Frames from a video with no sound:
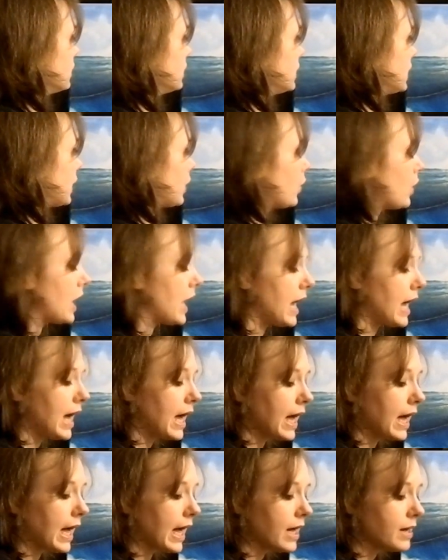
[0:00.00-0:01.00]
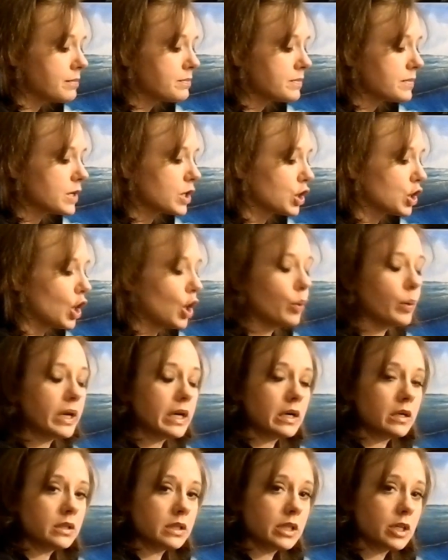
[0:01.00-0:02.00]
Now, I'm
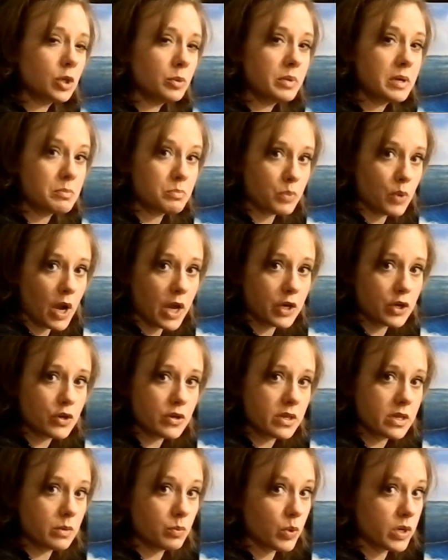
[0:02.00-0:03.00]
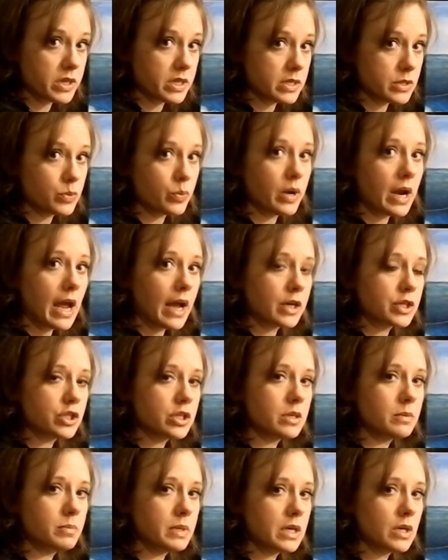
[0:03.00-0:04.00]
going a little bit brighter than what this would
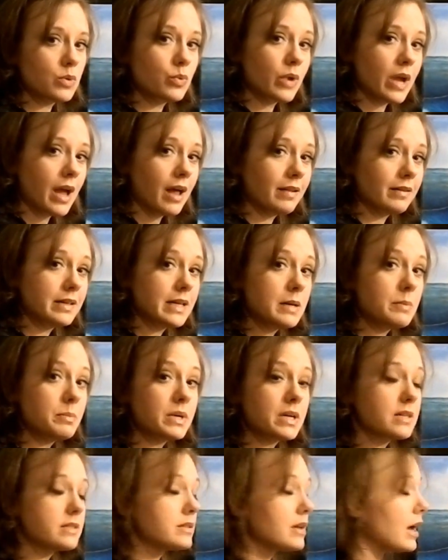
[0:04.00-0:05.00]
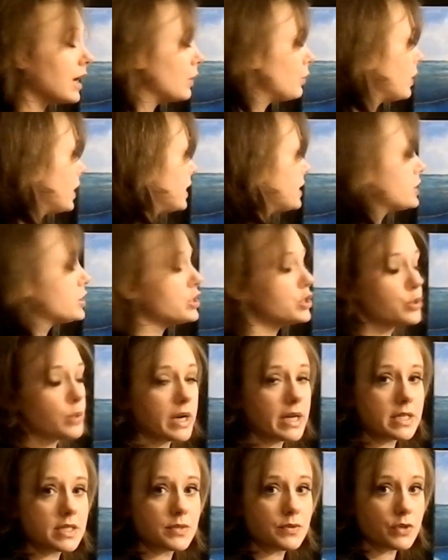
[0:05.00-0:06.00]
actually be in reality because I want it to
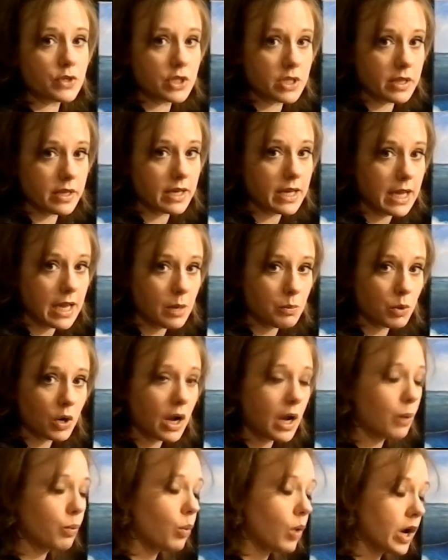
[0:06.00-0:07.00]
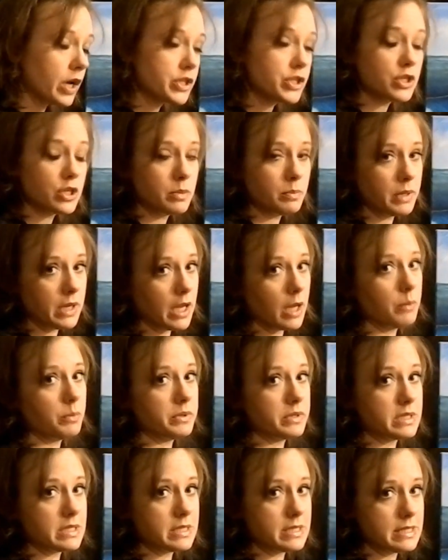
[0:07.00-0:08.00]
transfer to the camera. I want you to be
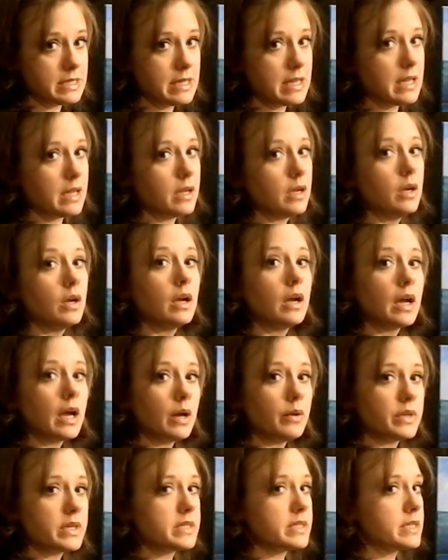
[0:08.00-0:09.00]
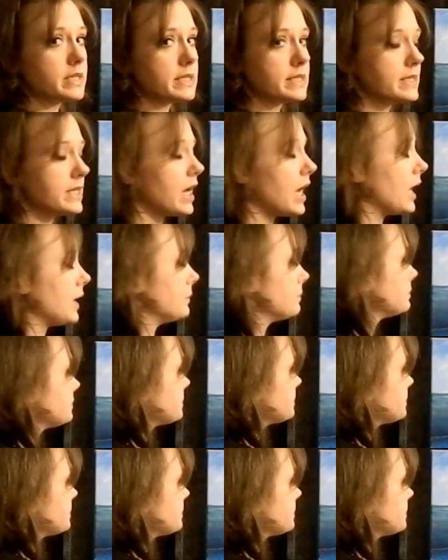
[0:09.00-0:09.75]
able to see how this is done.